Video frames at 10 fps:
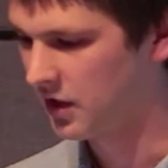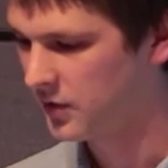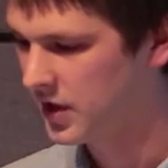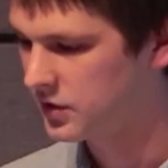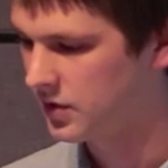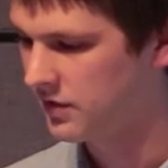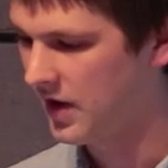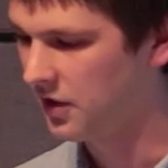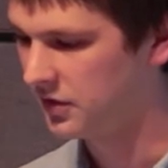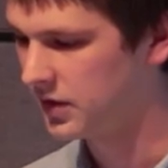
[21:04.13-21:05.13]
a greater degree of
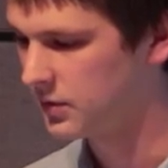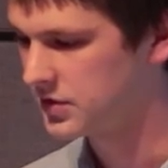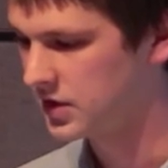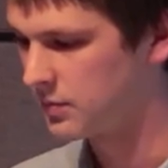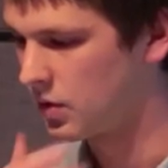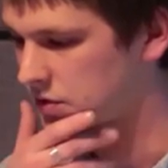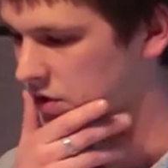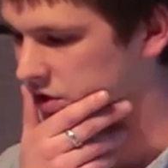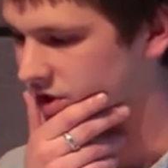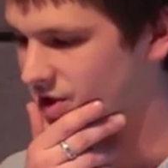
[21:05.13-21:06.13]
health literacy opposed
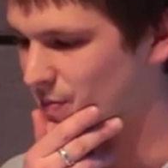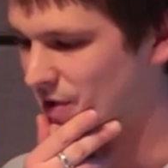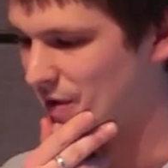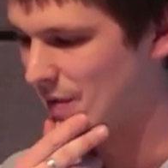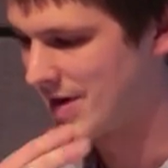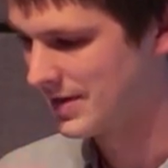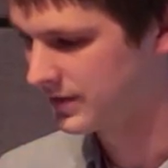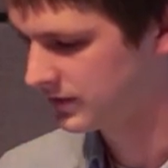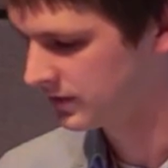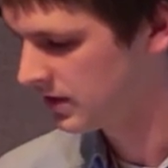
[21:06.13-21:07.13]
to just simply
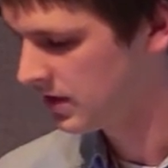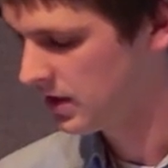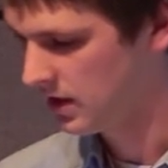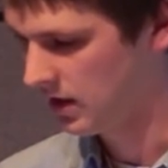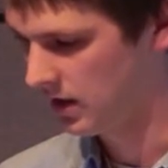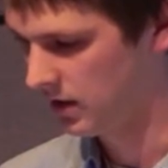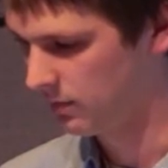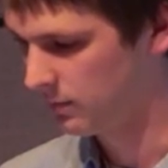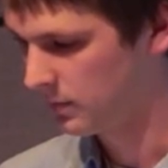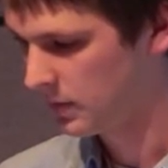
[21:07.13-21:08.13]
awareness.
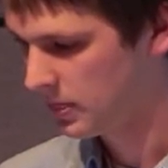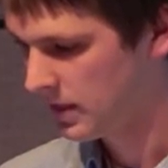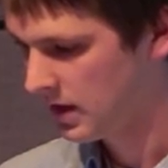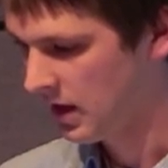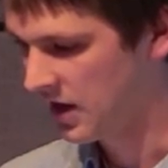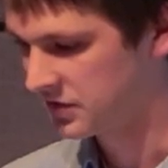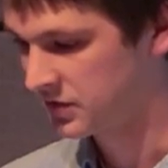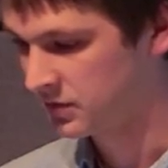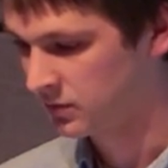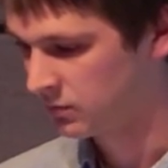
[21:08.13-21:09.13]
Um,
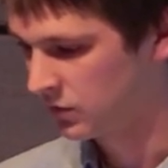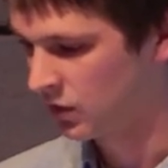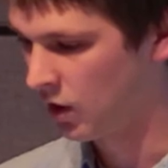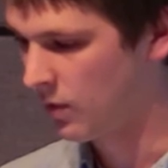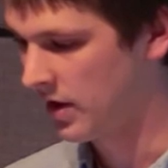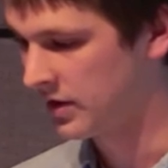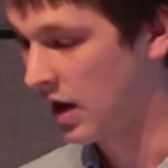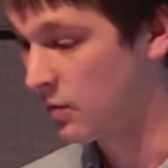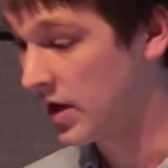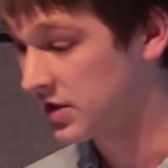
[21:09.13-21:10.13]
as you know, aware,
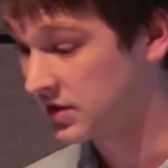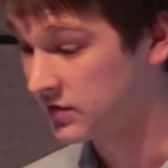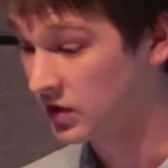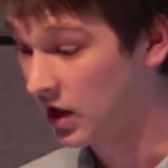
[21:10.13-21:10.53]
awareness leaves a